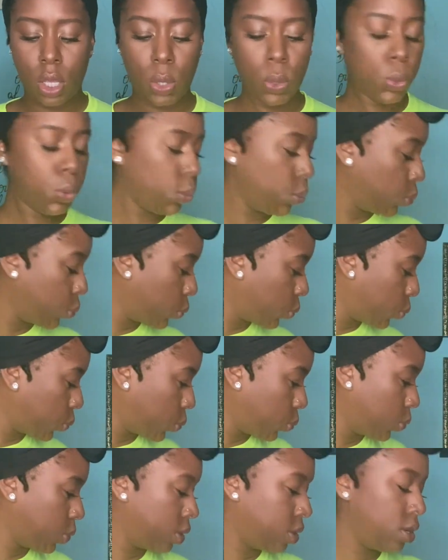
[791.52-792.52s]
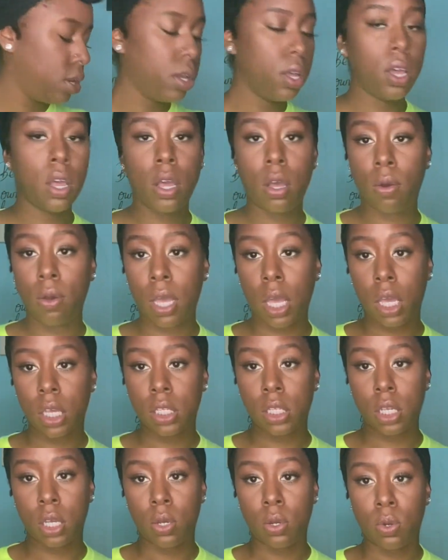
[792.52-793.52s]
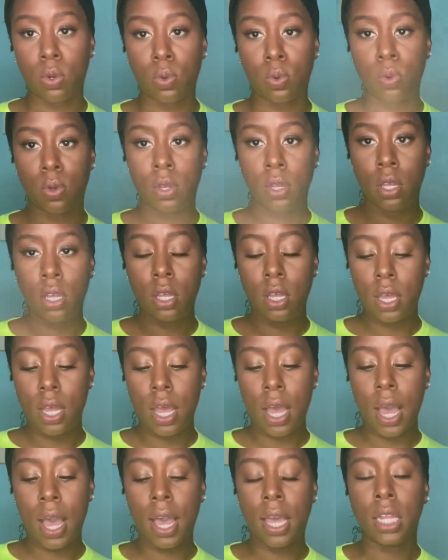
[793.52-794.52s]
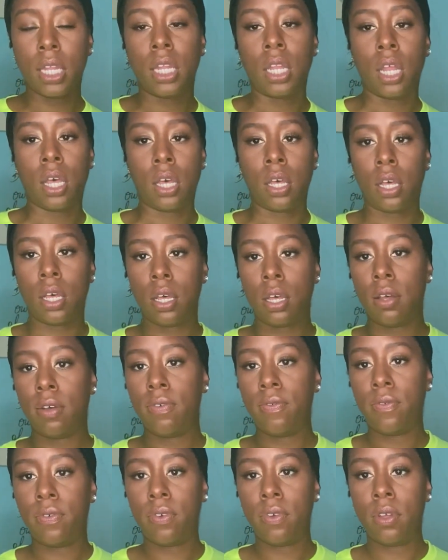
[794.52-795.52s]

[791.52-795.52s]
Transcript: Ooh. Okay, so I love